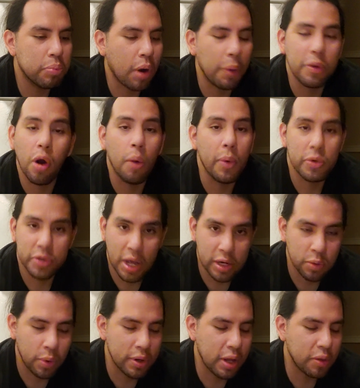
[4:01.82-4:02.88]
probably almost
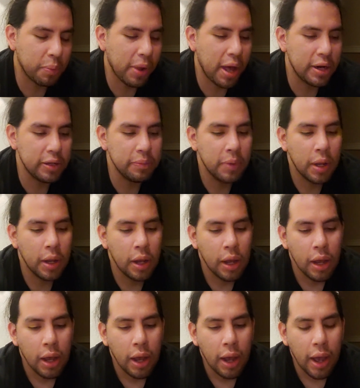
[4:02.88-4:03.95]
anyone on the planet.
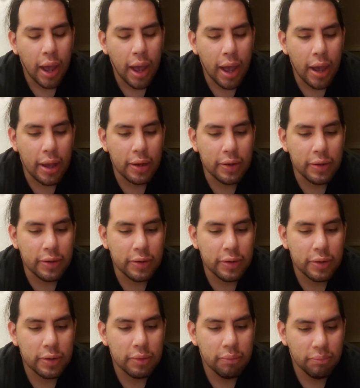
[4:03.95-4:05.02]
And
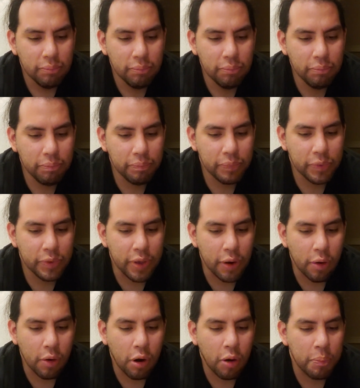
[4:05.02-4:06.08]

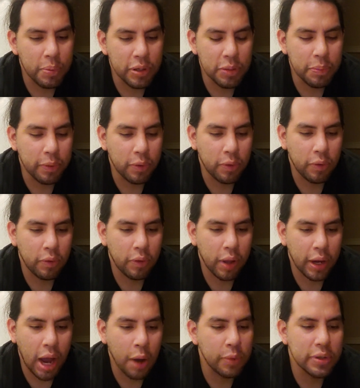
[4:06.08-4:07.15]
there are people,
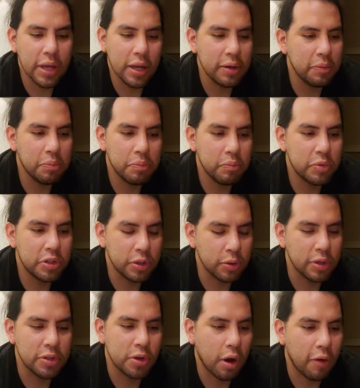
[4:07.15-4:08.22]
like, I would get
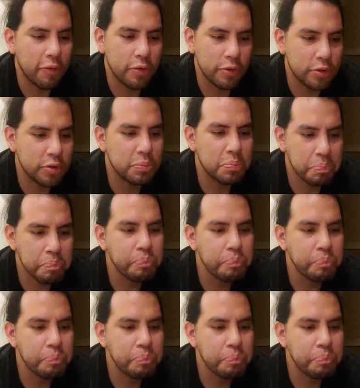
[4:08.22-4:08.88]
serious offers